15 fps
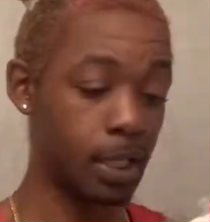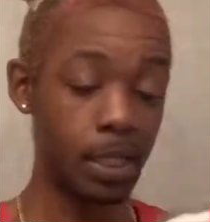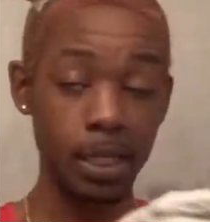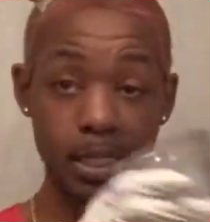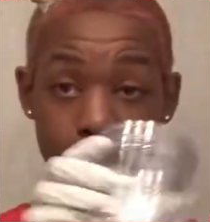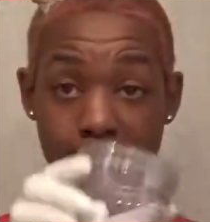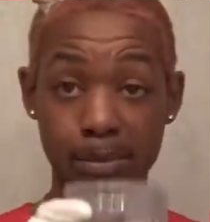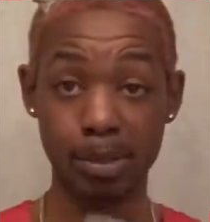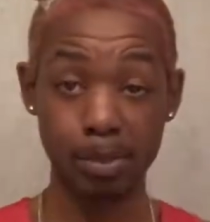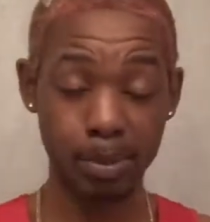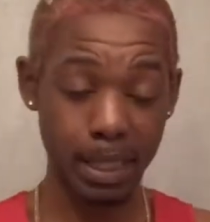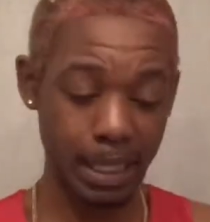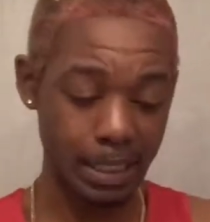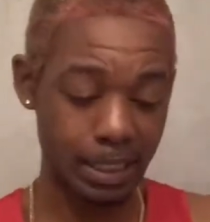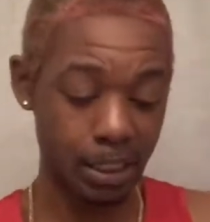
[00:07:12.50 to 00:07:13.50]
Something
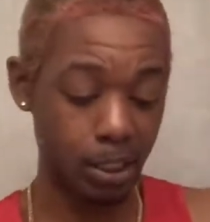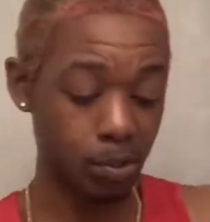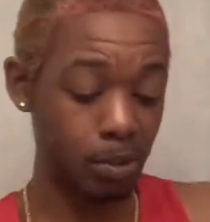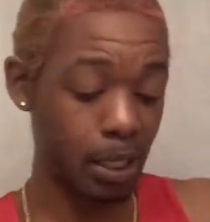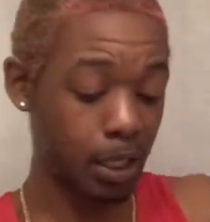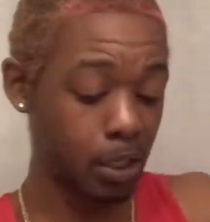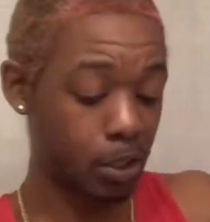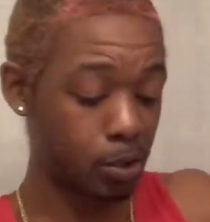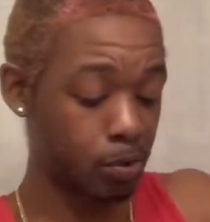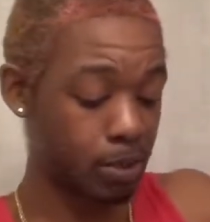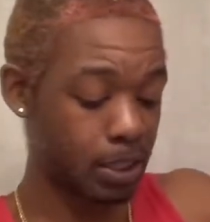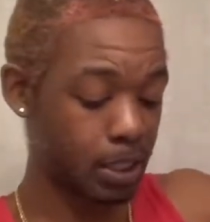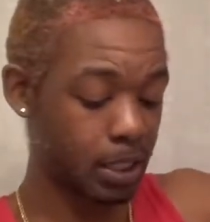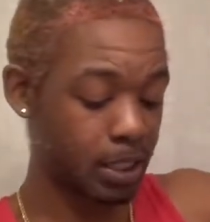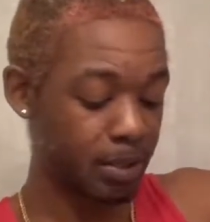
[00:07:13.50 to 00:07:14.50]
plastic you're not gonna use
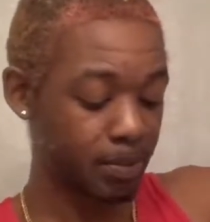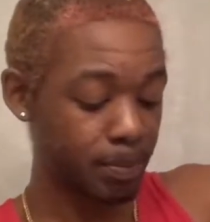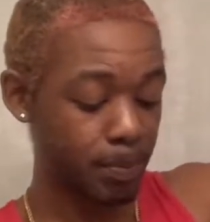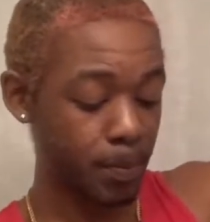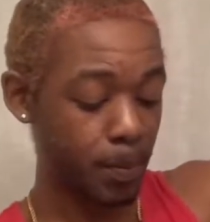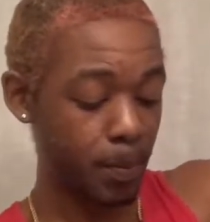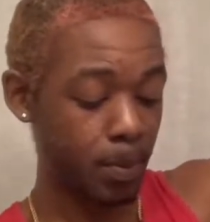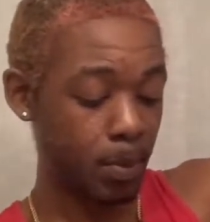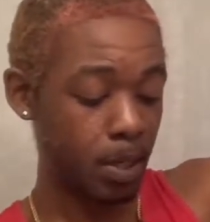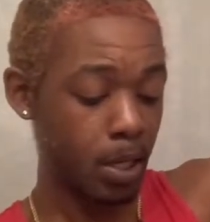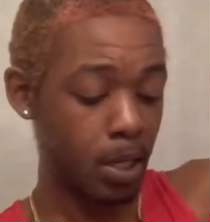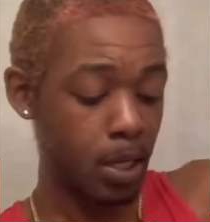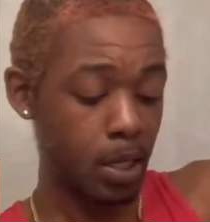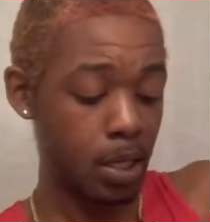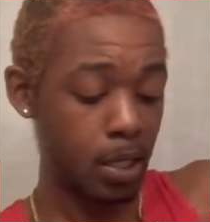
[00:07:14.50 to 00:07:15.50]
again.
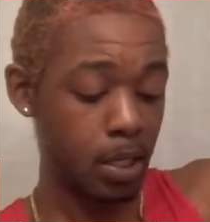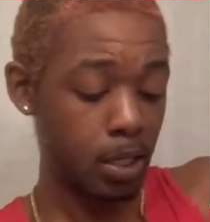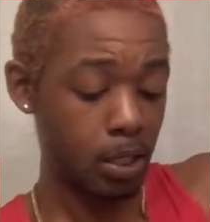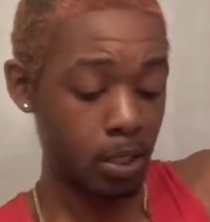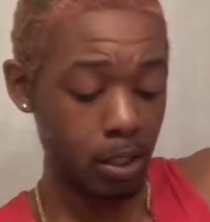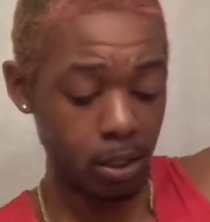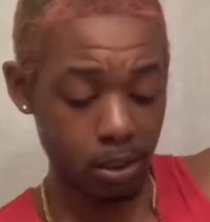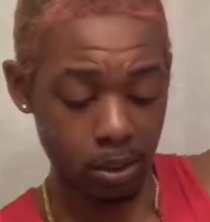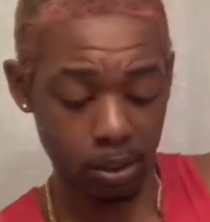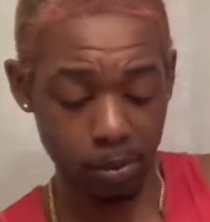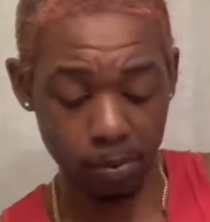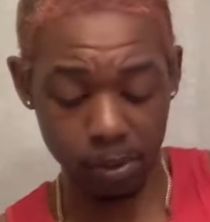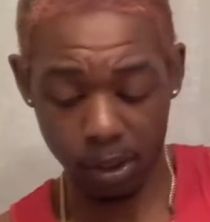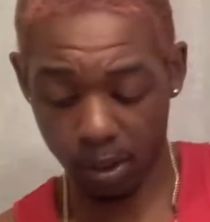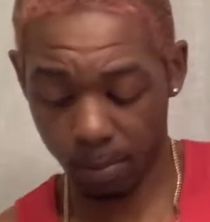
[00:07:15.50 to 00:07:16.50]
So
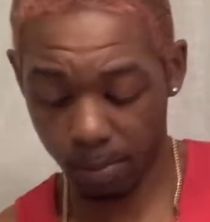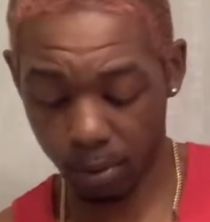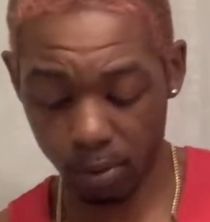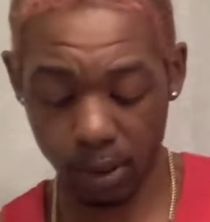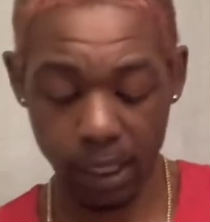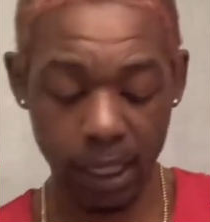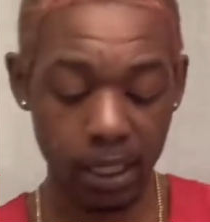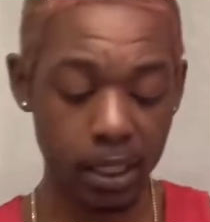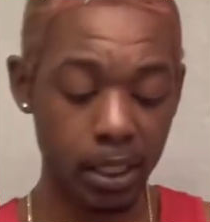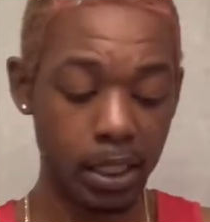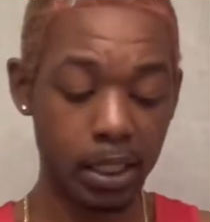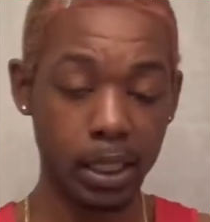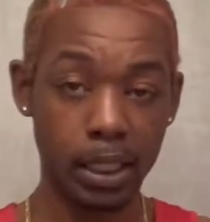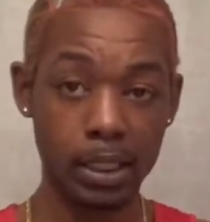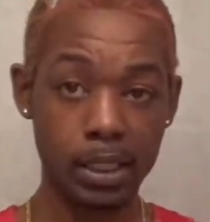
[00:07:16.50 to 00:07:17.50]
we're gonna pour that in there
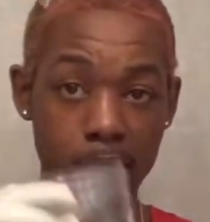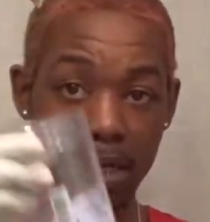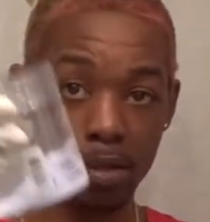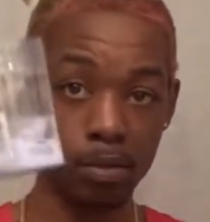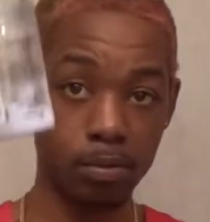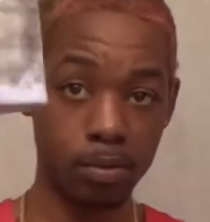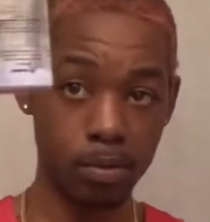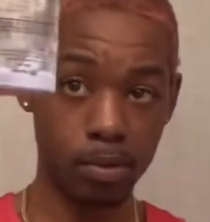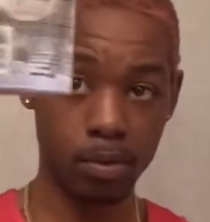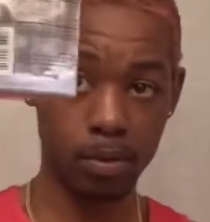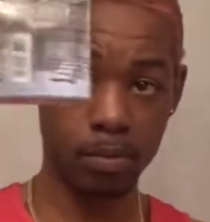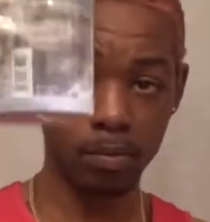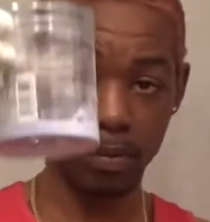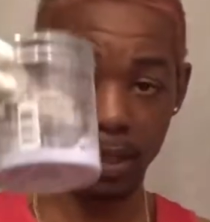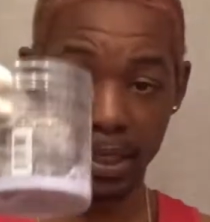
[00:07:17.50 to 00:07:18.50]
like so,
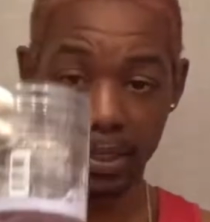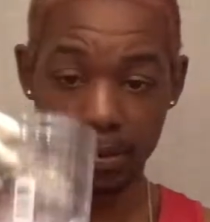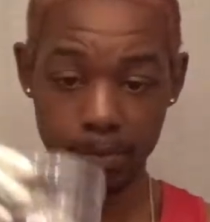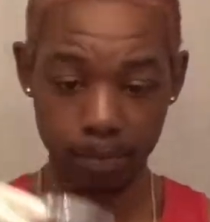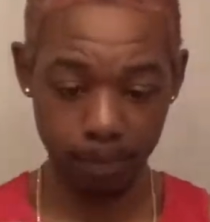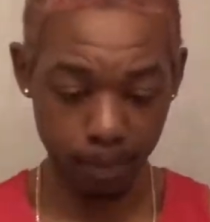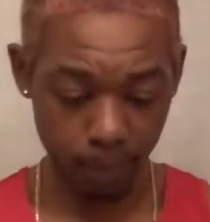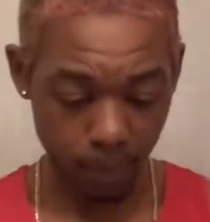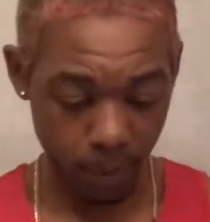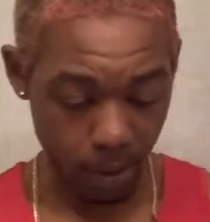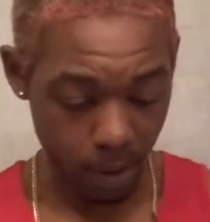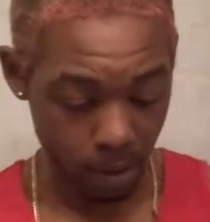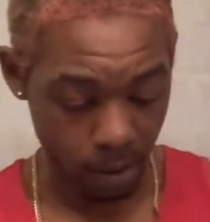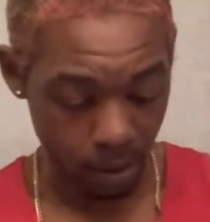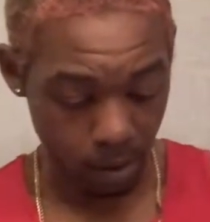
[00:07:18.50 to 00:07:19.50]
right?
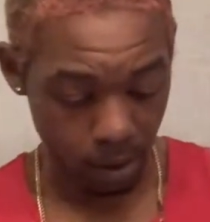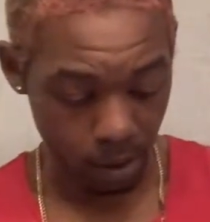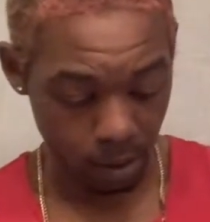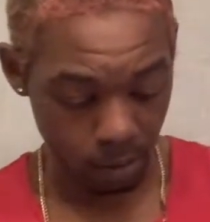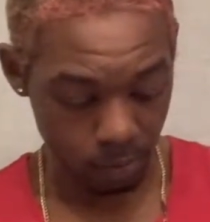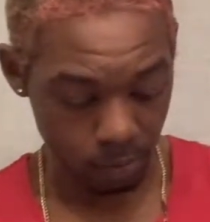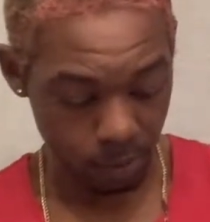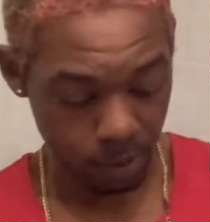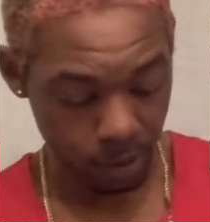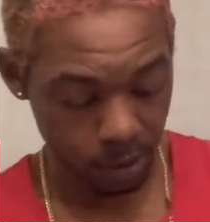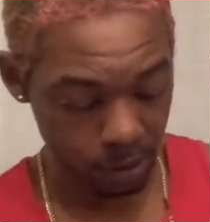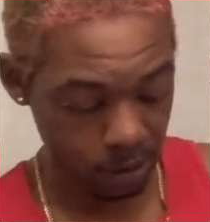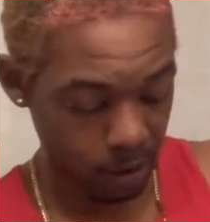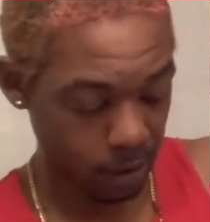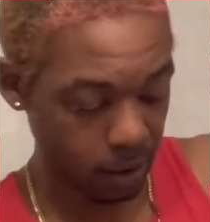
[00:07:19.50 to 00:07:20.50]
We're
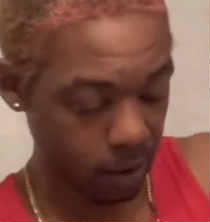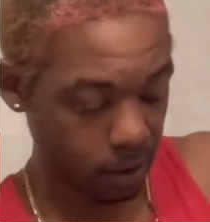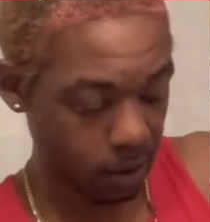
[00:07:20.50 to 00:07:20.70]
gonna take